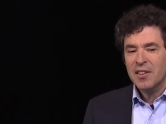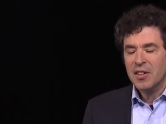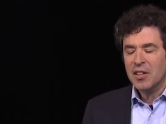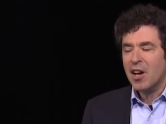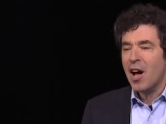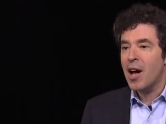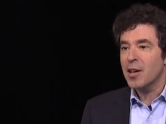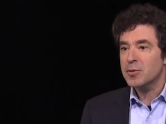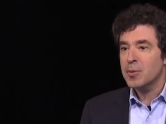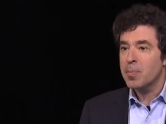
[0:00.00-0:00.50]
the
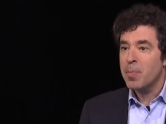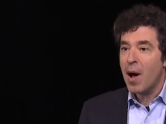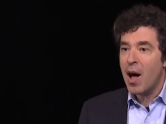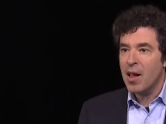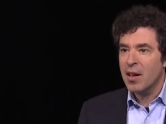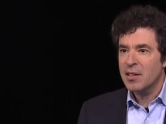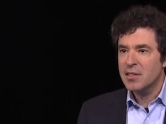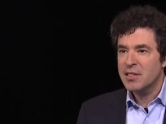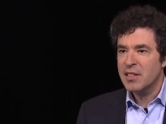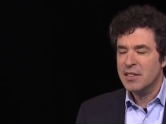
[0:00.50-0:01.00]

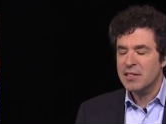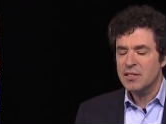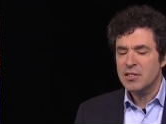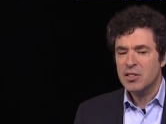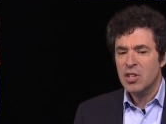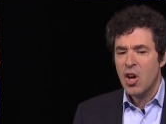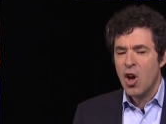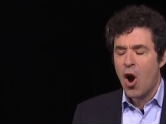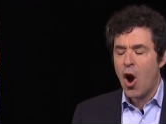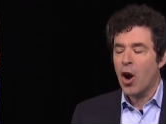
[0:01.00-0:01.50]

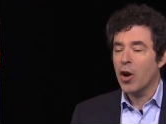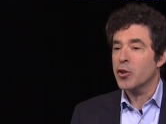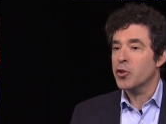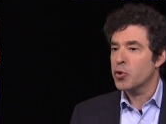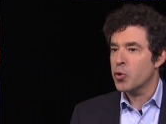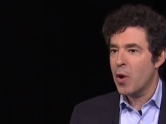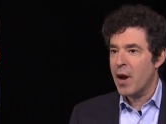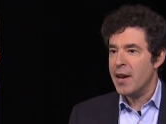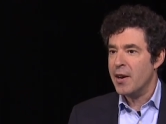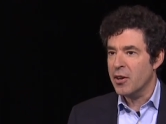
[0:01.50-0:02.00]
cosmopolitans are
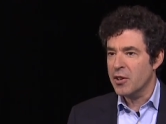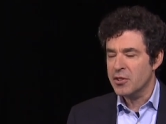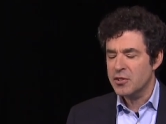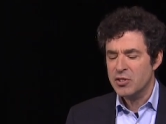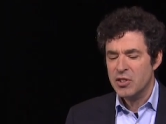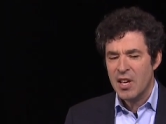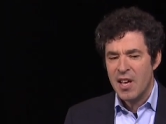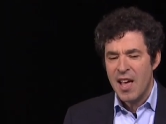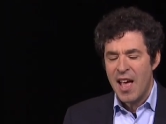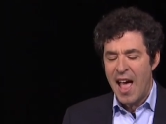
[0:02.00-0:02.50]

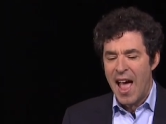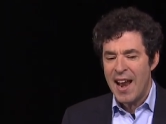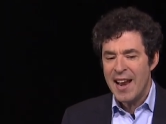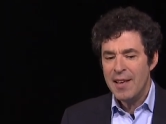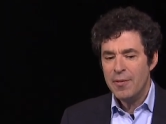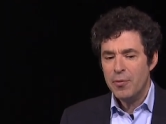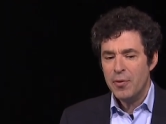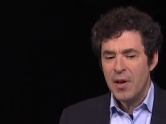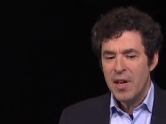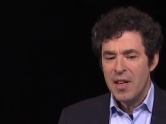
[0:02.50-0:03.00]
traitors. And
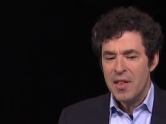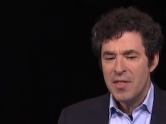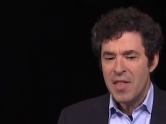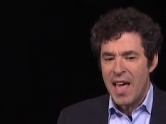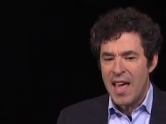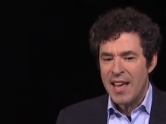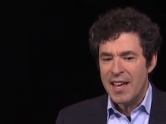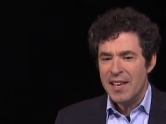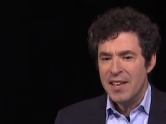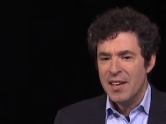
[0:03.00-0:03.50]
if
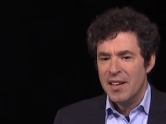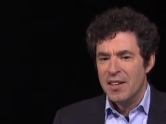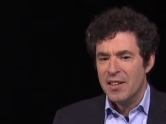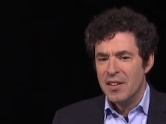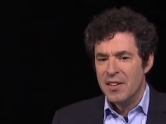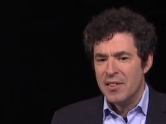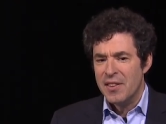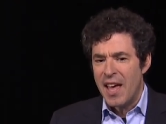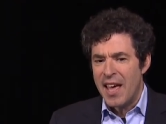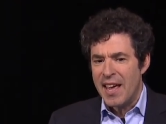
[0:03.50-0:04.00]
they
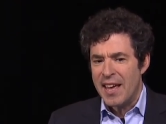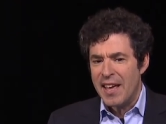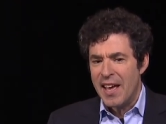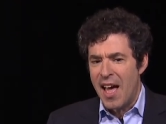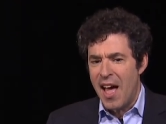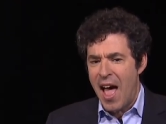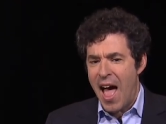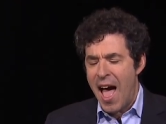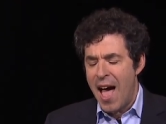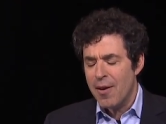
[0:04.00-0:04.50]
they
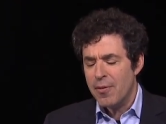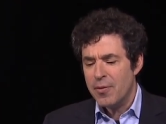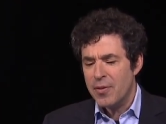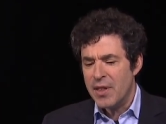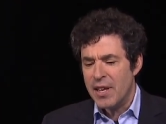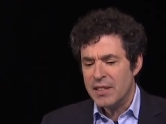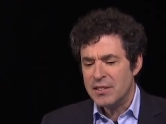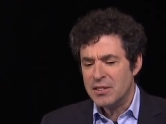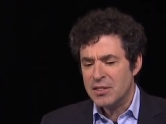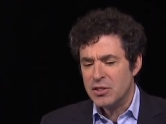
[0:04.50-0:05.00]
have
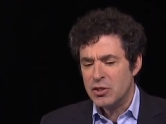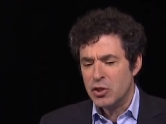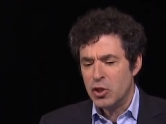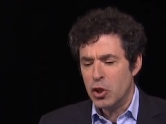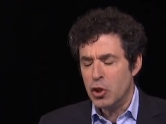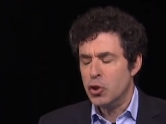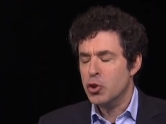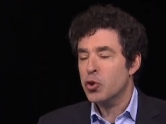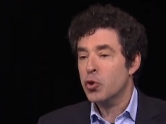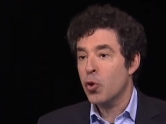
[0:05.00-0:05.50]
this
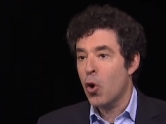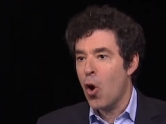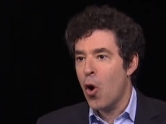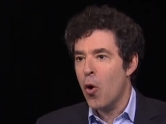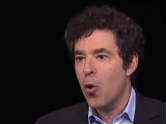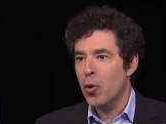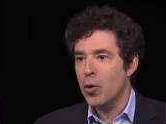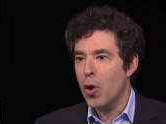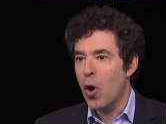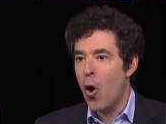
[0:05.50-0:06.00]

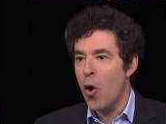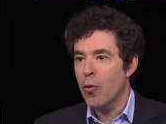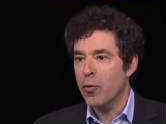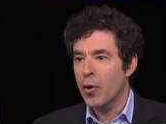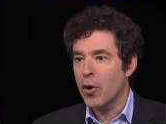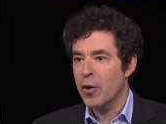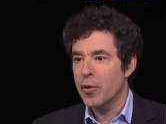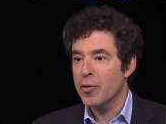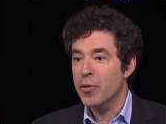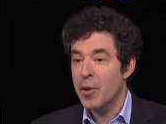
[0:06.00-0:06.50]
control
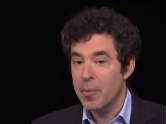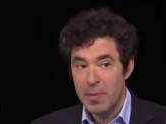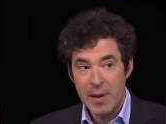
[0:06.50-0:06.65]
over the